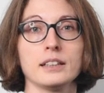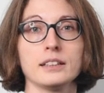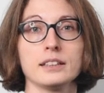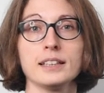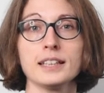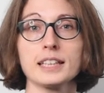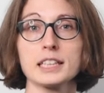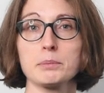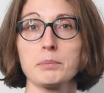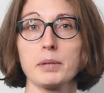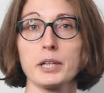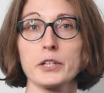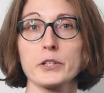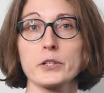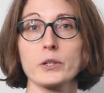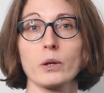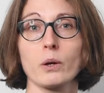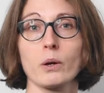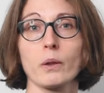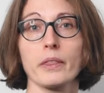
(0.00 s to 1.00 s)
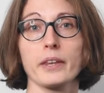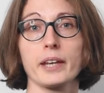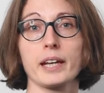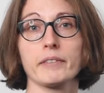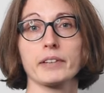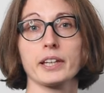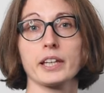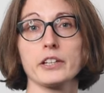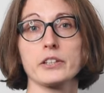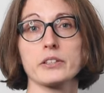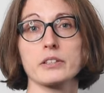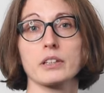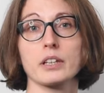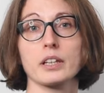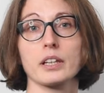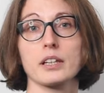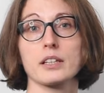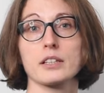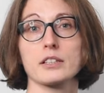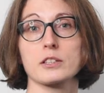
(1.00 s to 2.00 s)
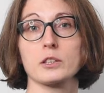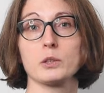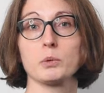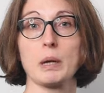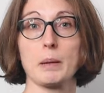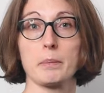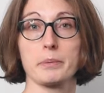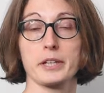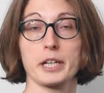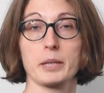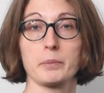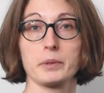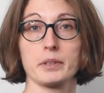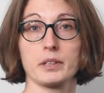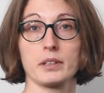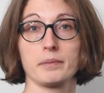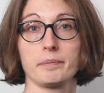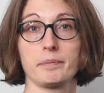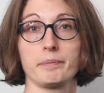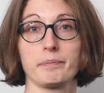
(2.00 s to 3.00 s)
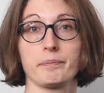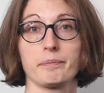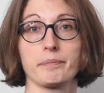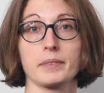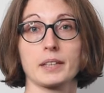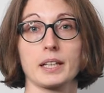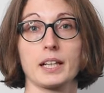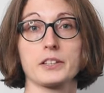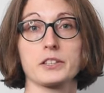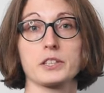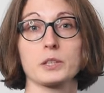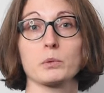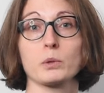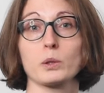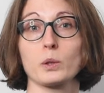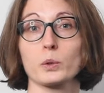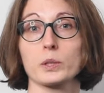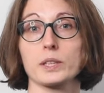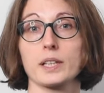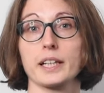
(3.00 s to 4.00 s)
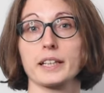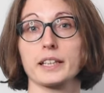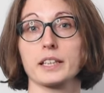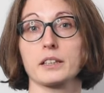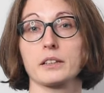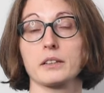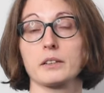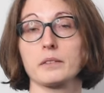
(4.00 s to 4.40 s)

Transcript: The next page on the navigation is the web terminal. Let's see what it looks like.